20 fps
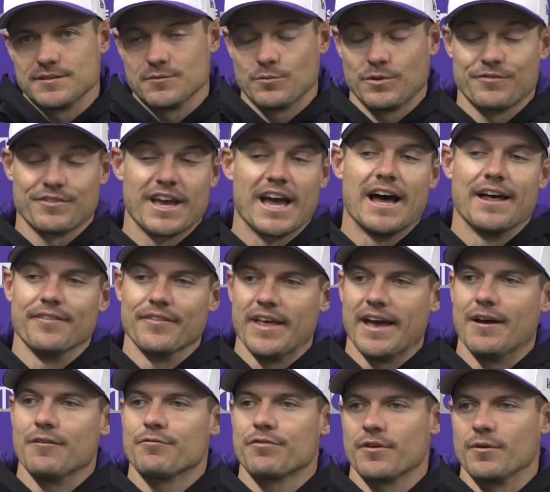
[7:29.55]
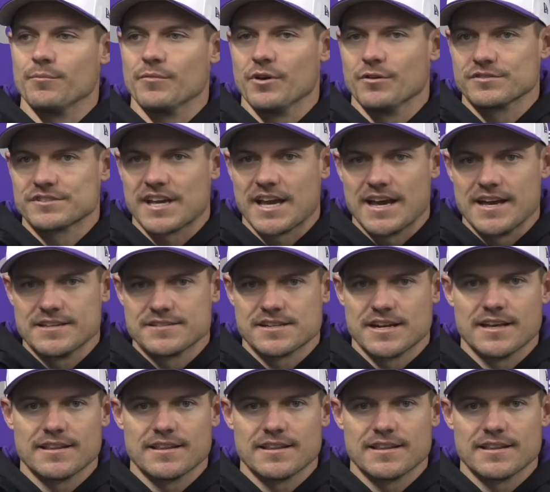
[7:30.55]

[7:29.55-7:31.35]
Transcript: And we've gotten that from those guys.